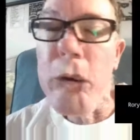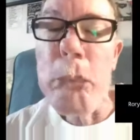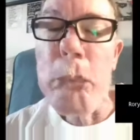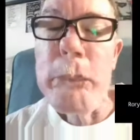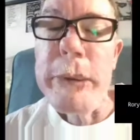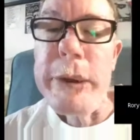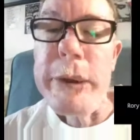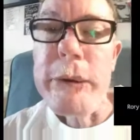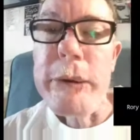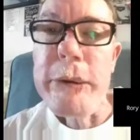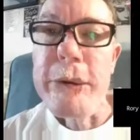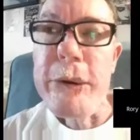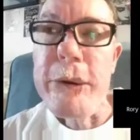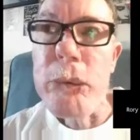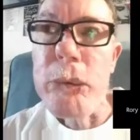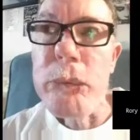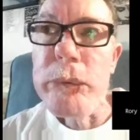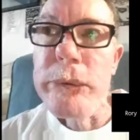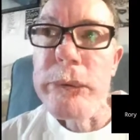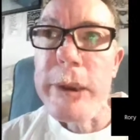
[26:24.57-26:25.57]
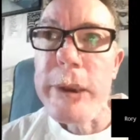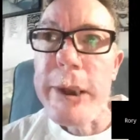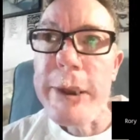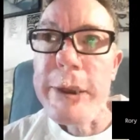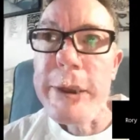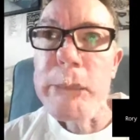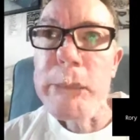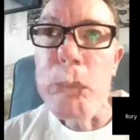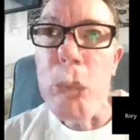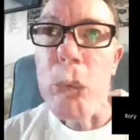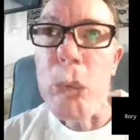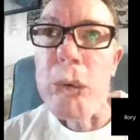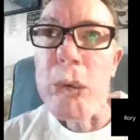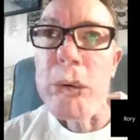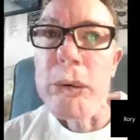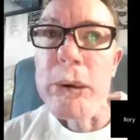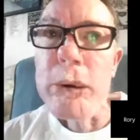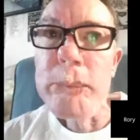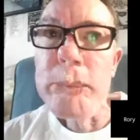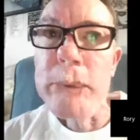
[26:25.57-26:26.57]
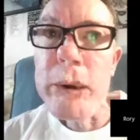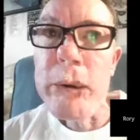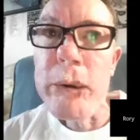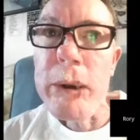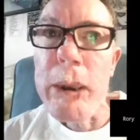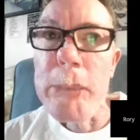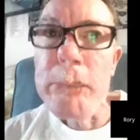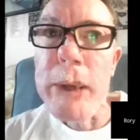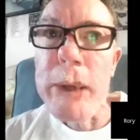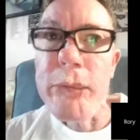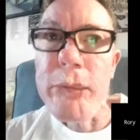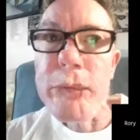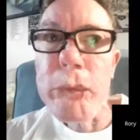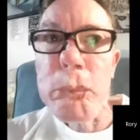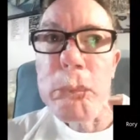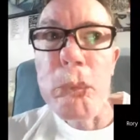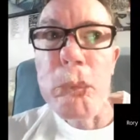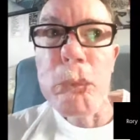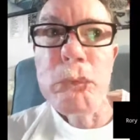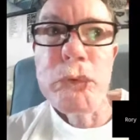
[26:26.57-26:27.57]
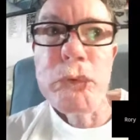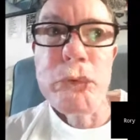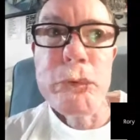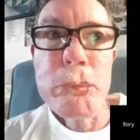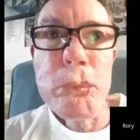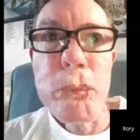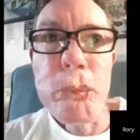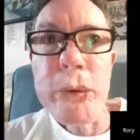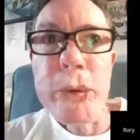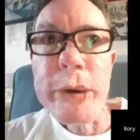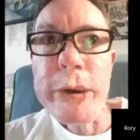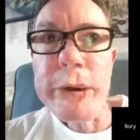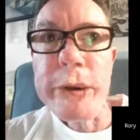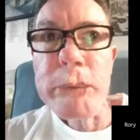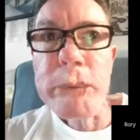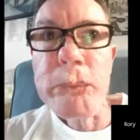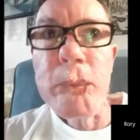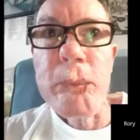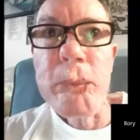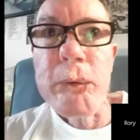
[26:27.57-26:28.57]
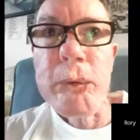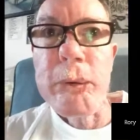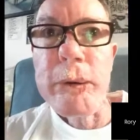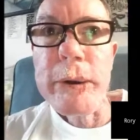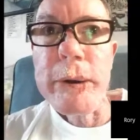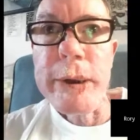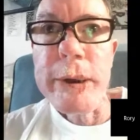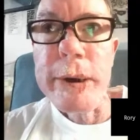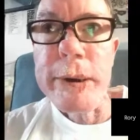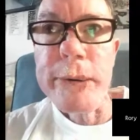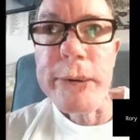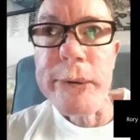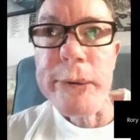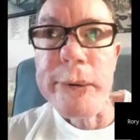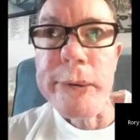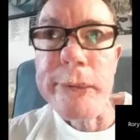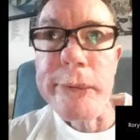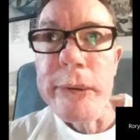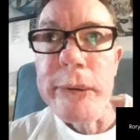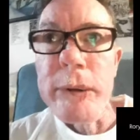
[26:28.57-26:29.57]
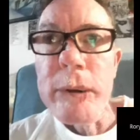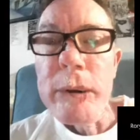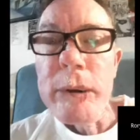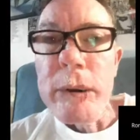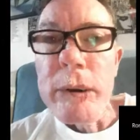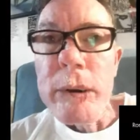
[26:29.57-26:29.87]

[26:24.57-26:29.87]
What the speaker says: not help me, anymore. I'm not their poster boy anymore. And